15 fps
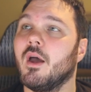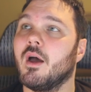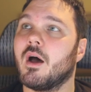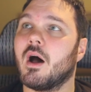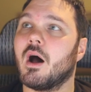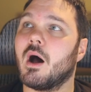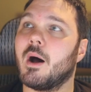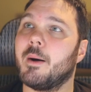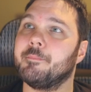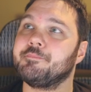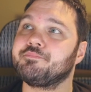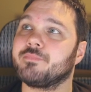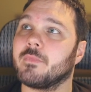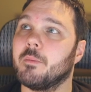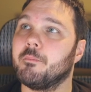
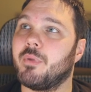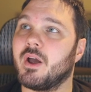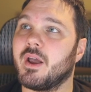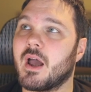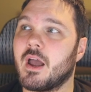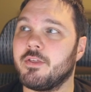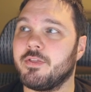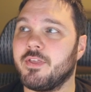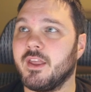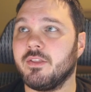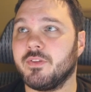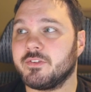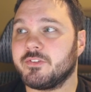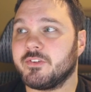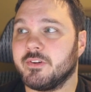but I think
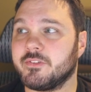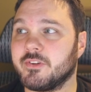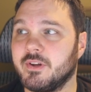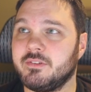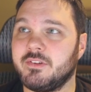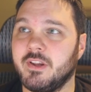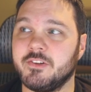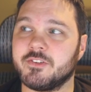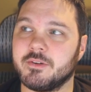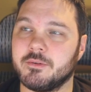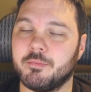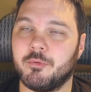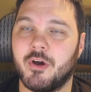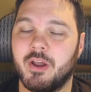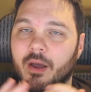this is a decent
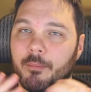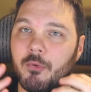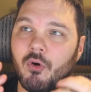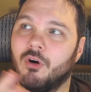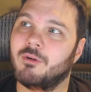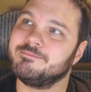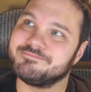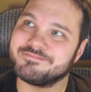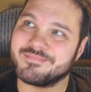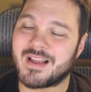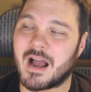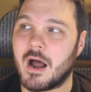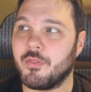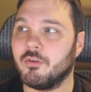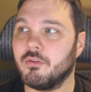playable
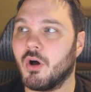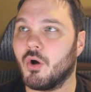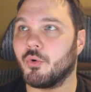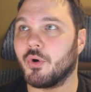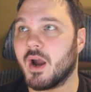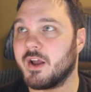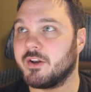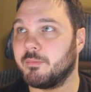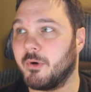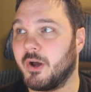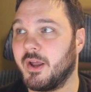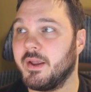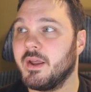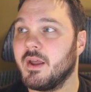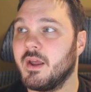on the lower end,
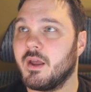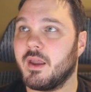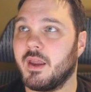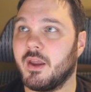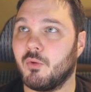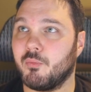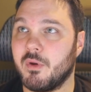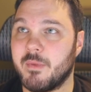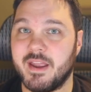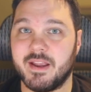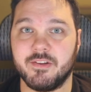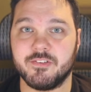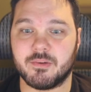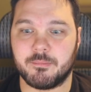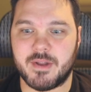but it'll be
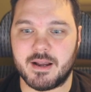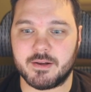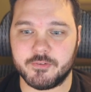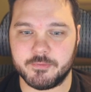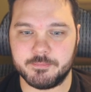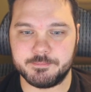making some decks.